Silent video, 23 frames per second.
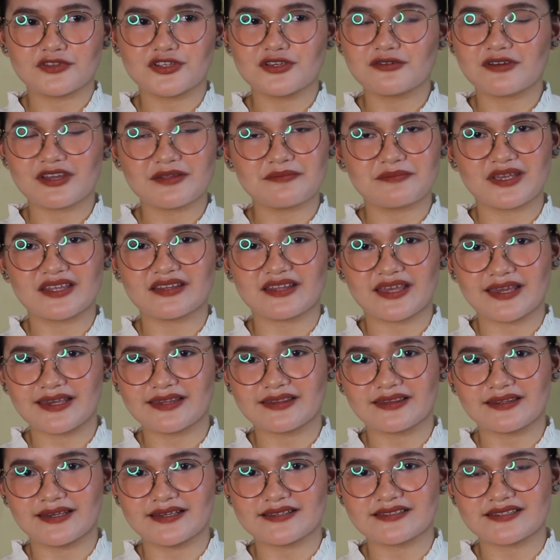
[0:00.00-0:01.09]
You can be an
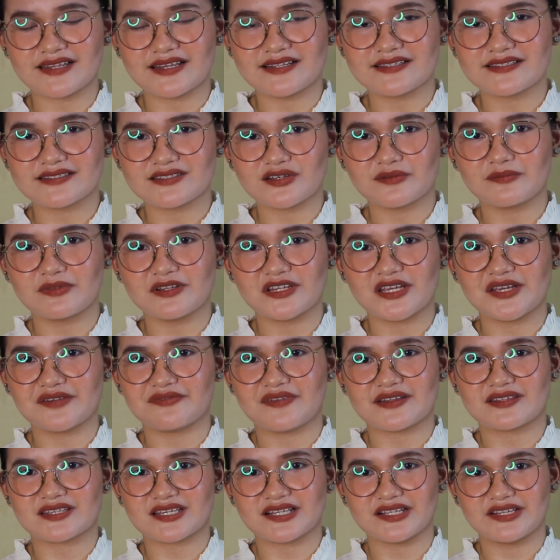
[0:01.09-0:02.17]
atheist and still believe
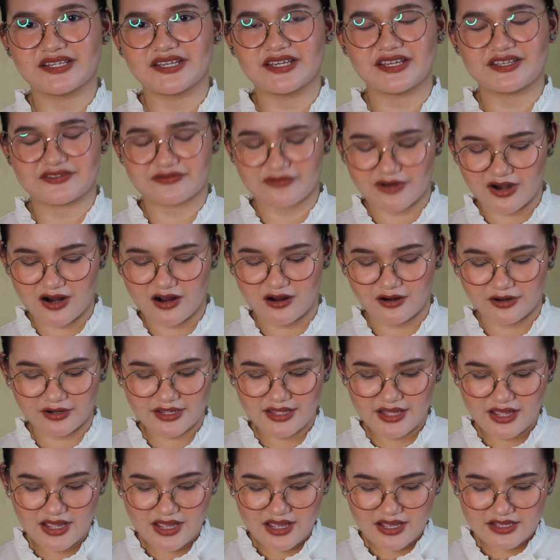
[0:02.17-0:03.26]
that killing is
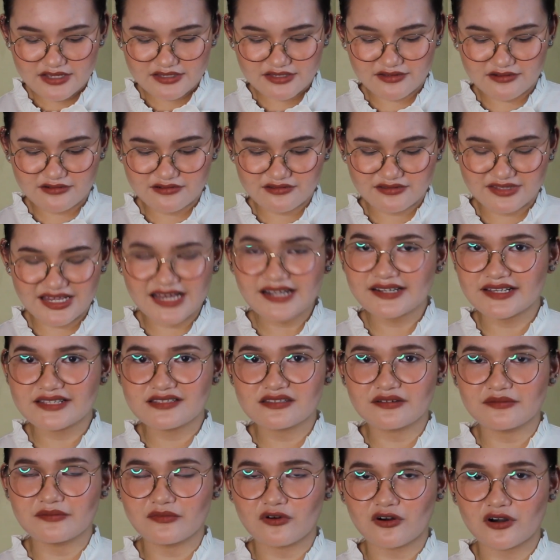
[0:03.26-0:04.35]
wrong. So that
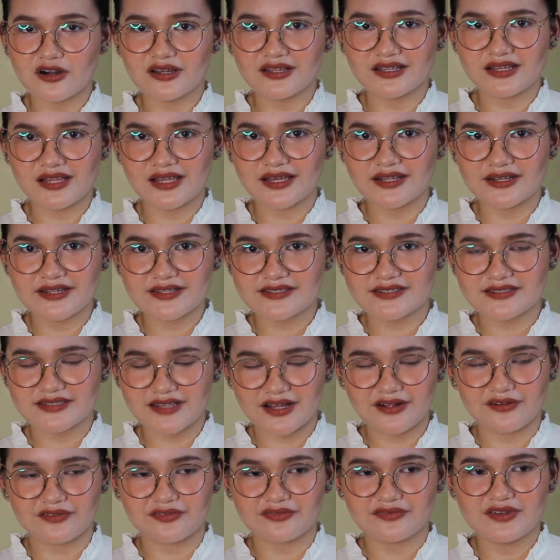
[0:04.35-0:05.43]
is a moral in
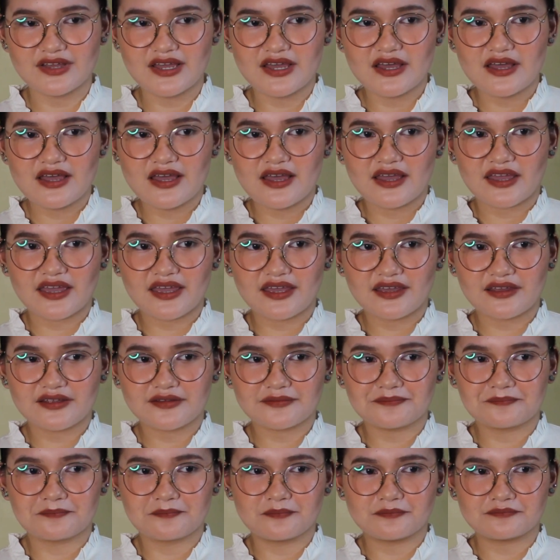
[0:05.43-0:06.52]
itself.
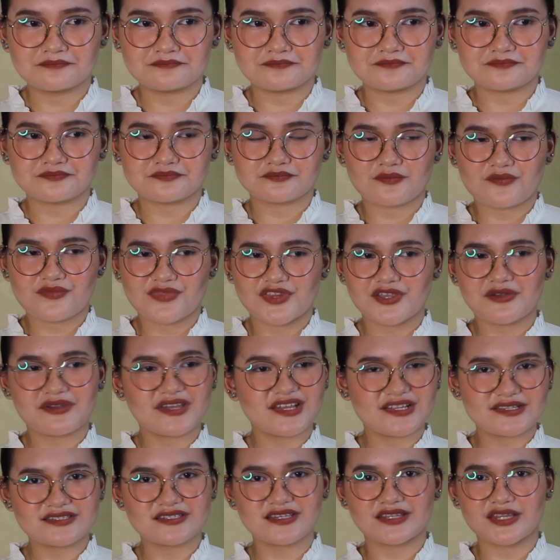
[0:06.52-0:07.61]
And you
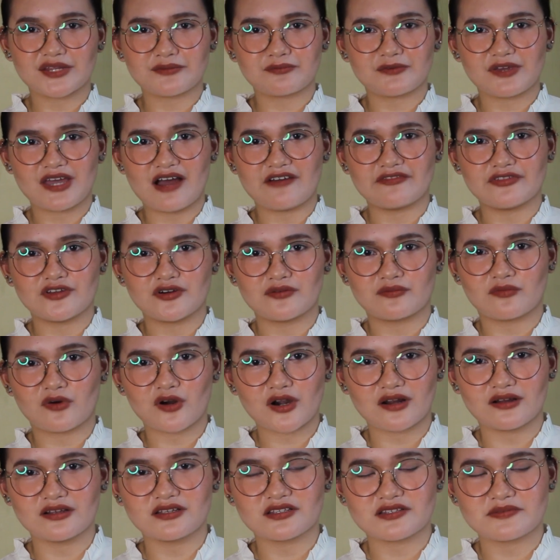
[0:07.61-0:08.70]
can say that we have no
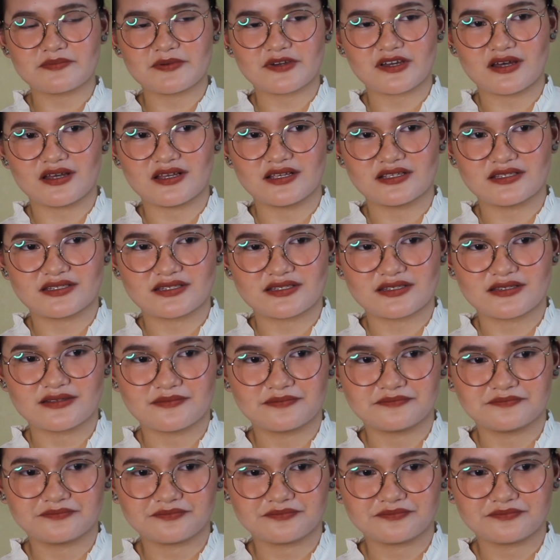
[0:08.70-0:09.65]
morals because,